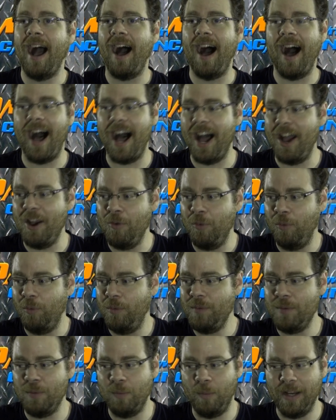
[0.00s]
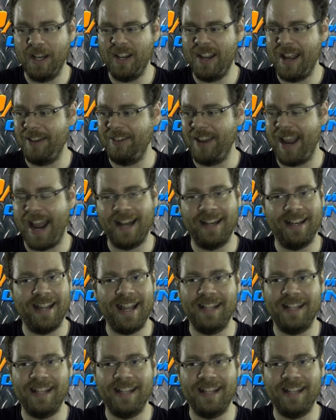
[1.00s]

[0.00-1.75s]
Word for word: and